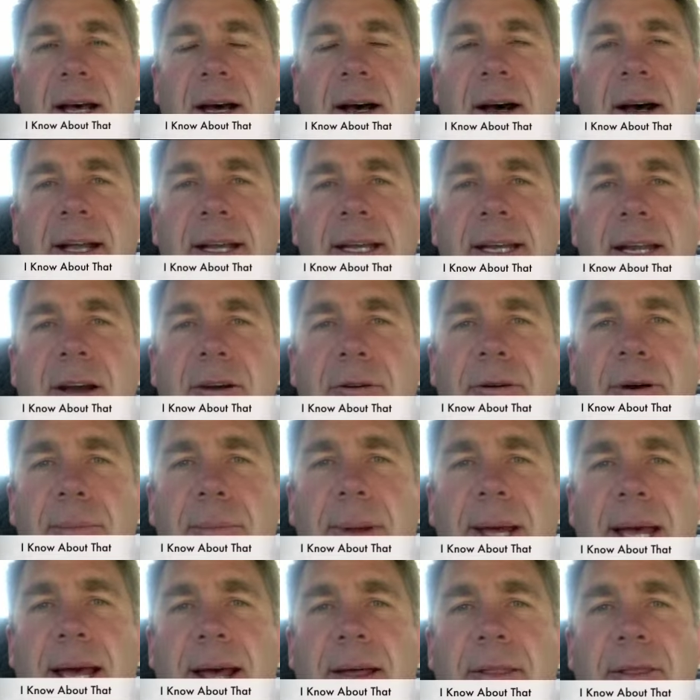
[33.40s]
I know
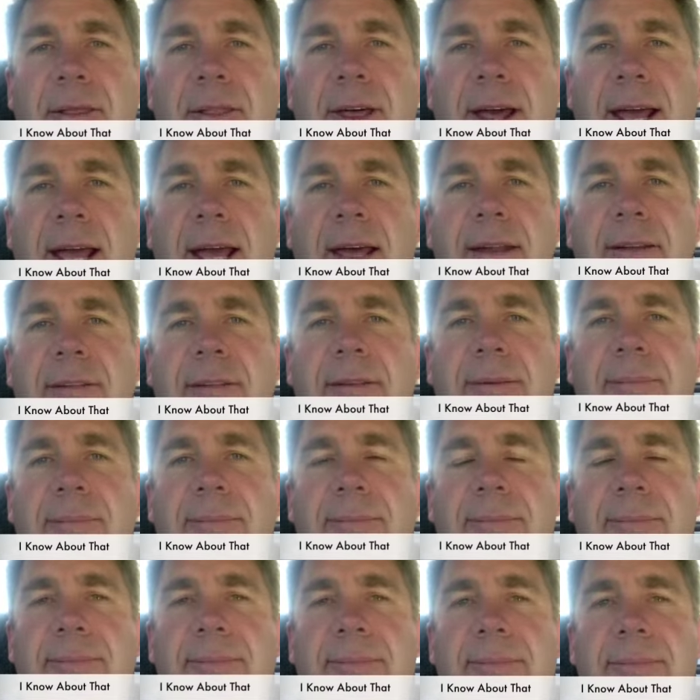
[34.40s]
about that.
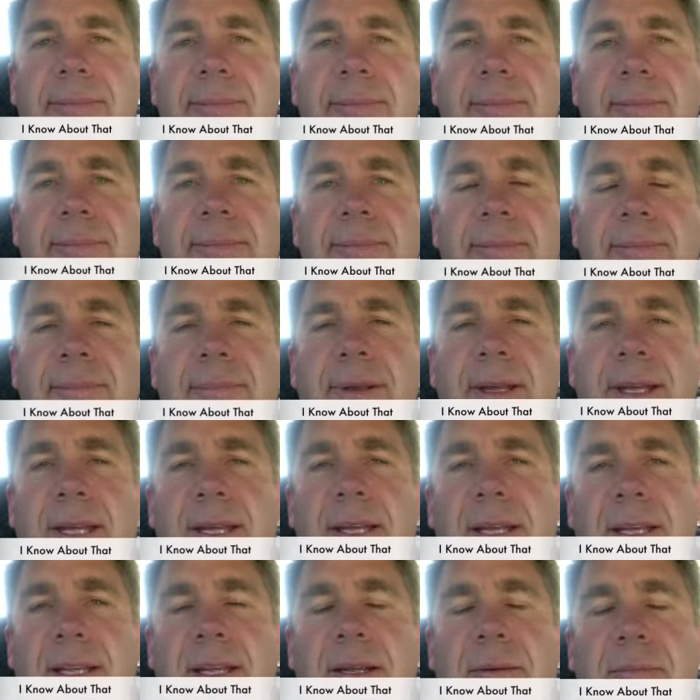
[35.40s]

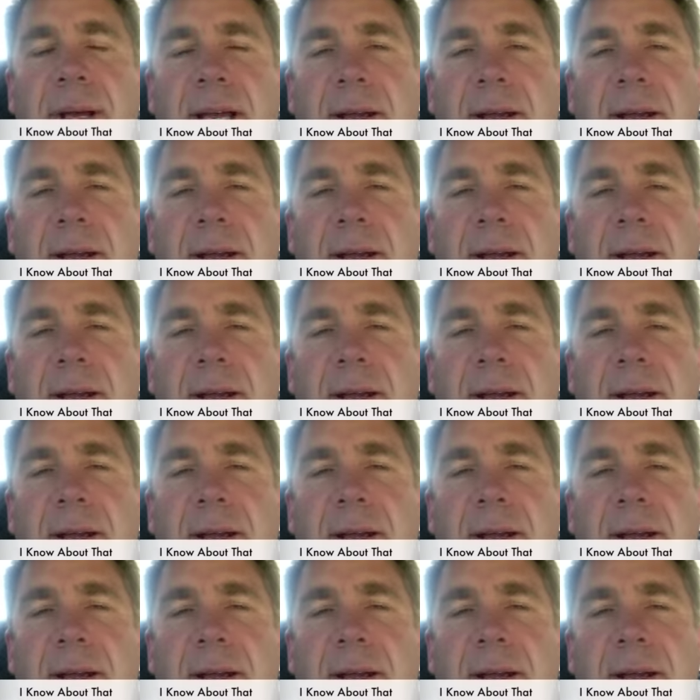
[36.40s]
You